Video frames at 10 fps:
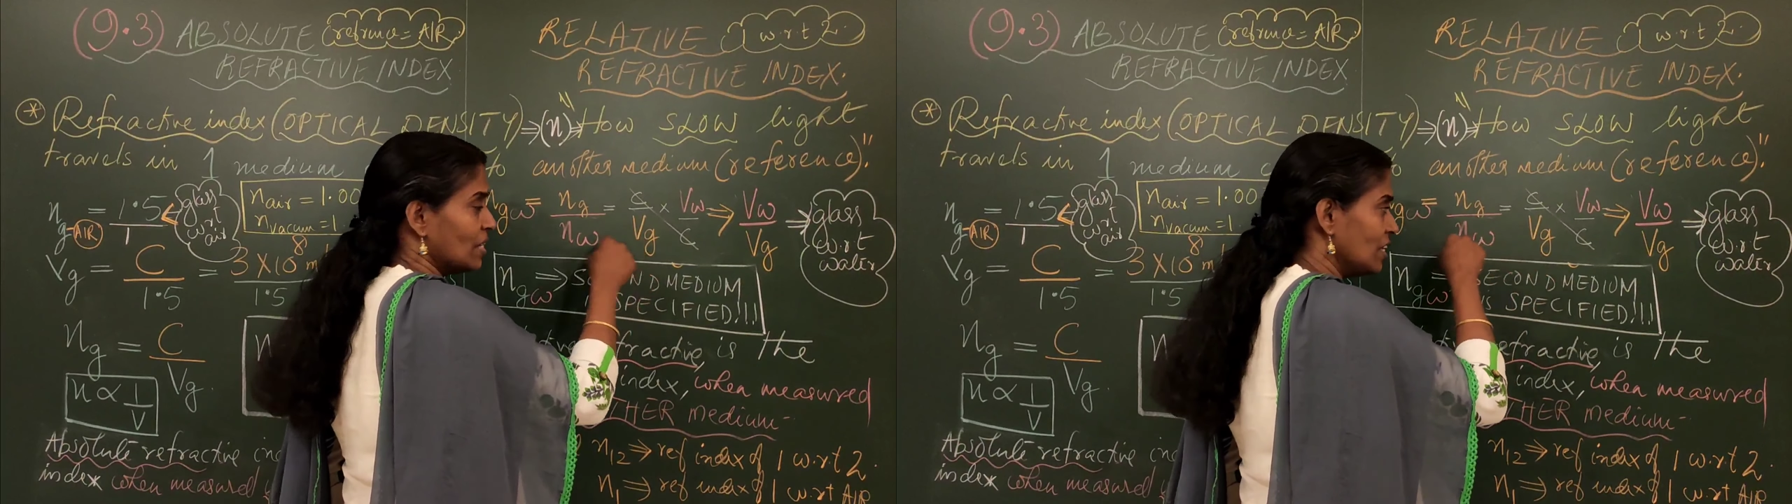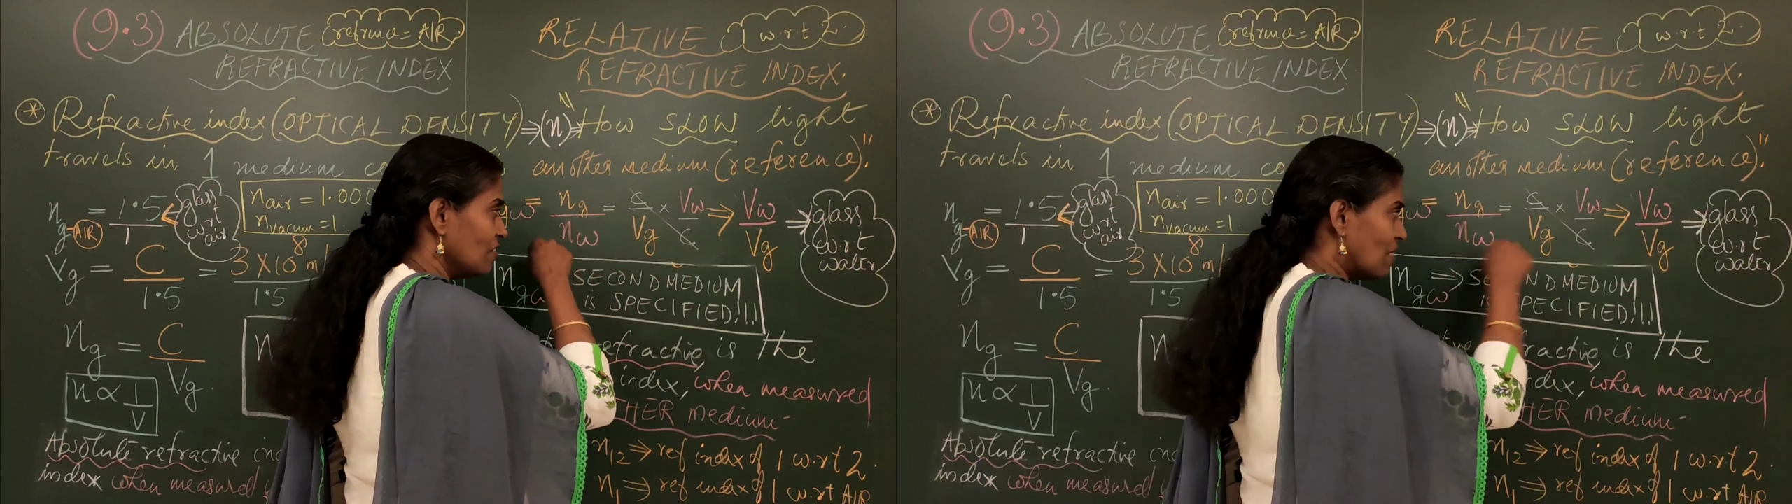
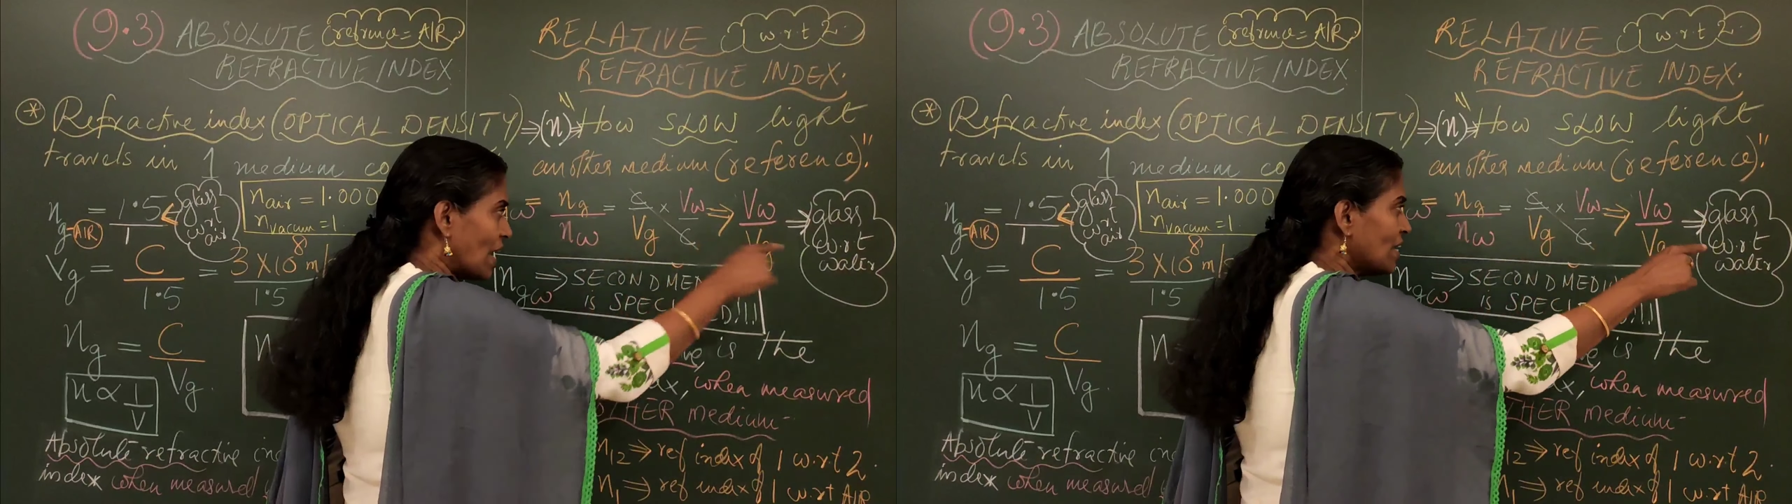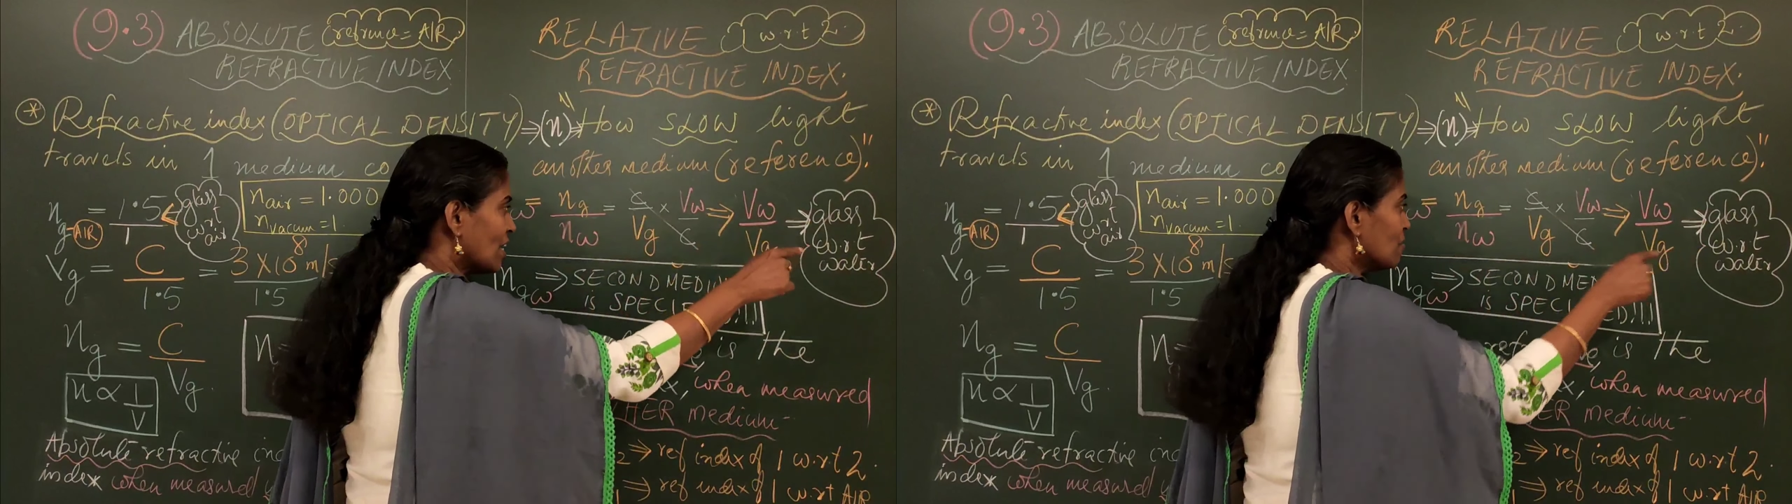
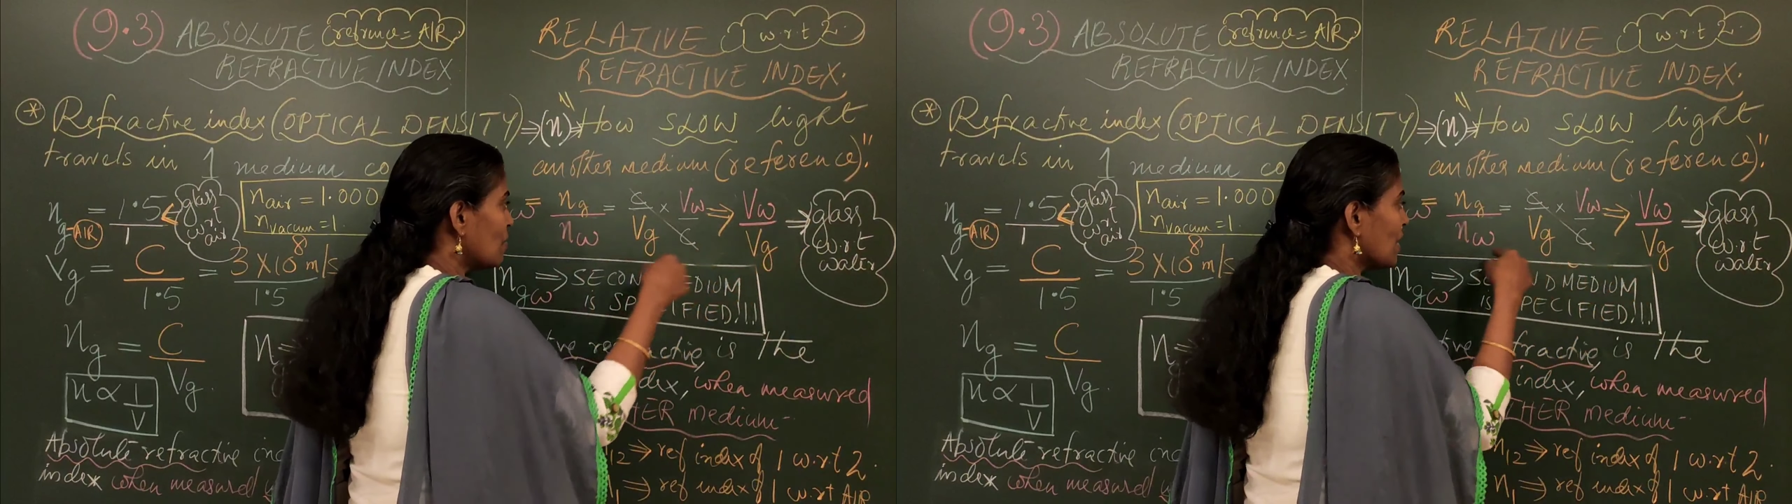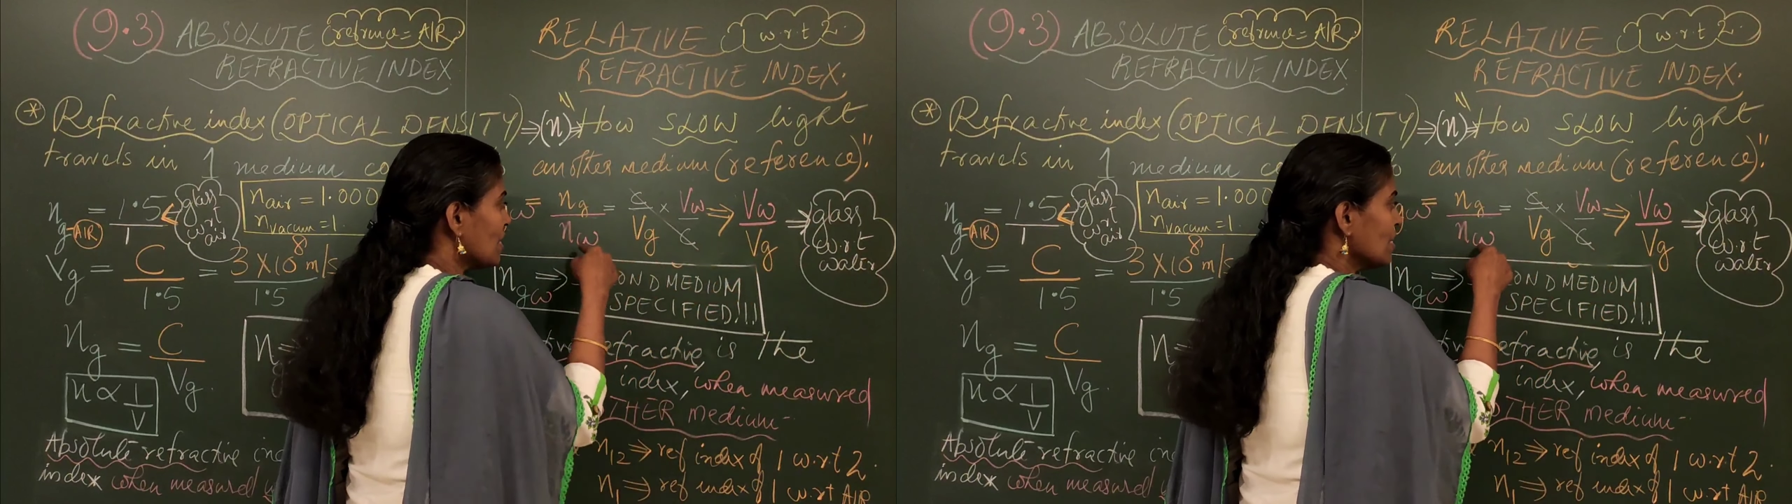divided
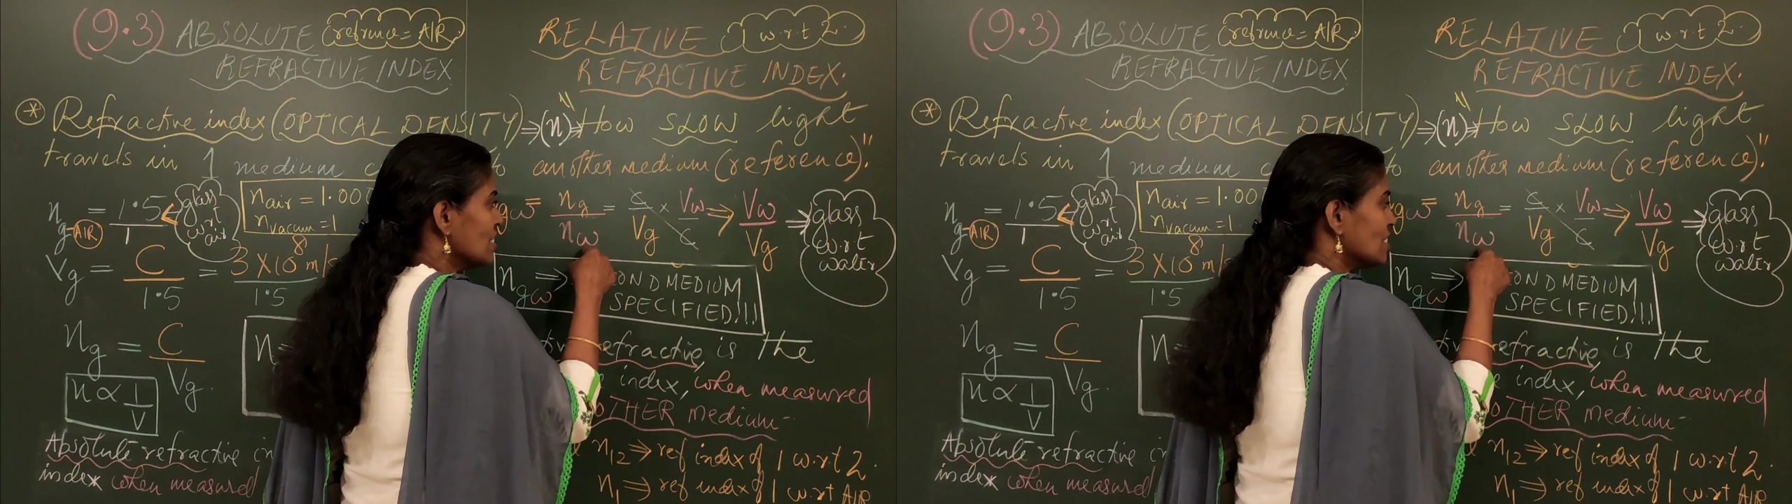by